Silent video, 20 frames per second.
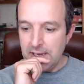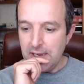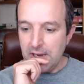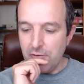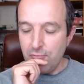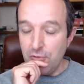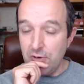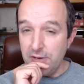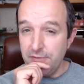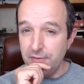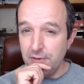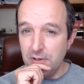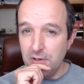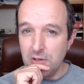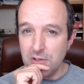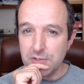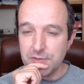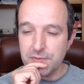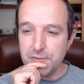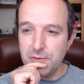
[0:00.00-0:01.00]
And really, for the
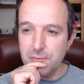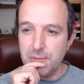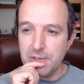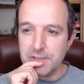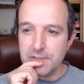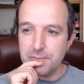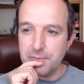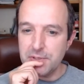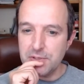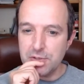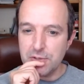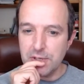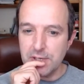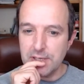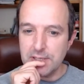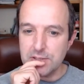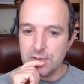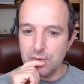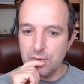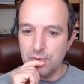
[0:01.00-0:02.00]
last few months, I've been trying to
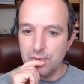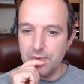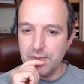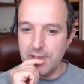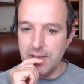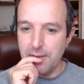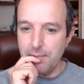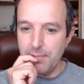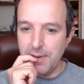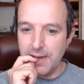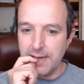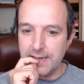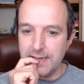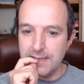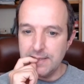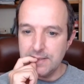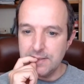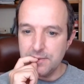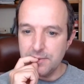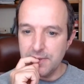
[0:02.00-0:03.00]
sort of get back
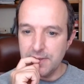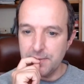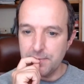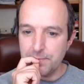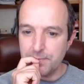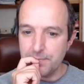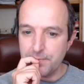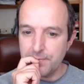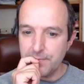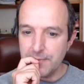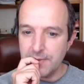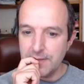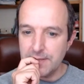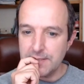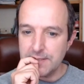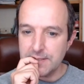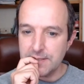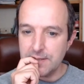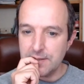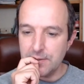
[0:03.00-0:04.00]
into it,
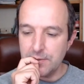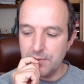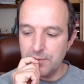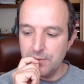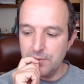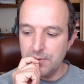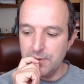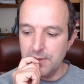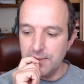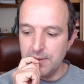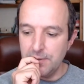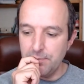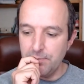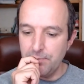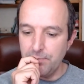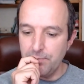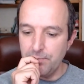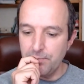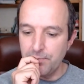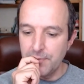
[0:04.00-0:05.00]
so
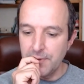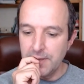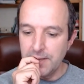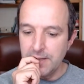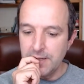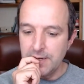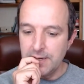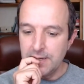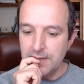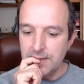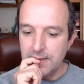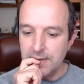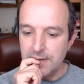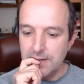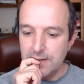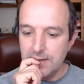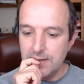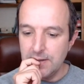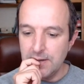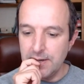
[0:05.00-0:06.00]
and
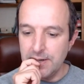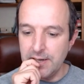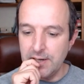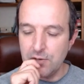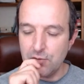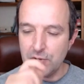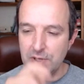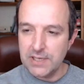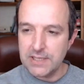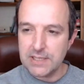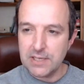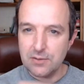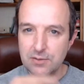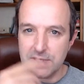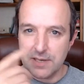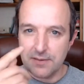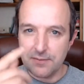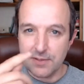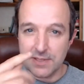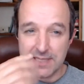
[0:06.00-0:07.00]
increase those
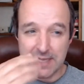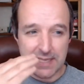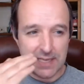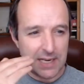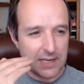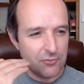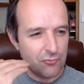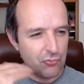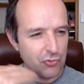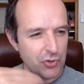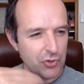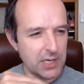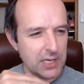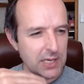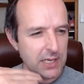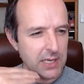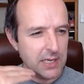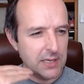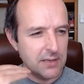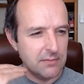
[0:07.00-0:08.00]
levels, and
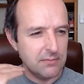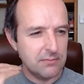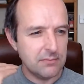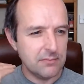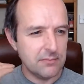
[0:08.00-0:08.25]
really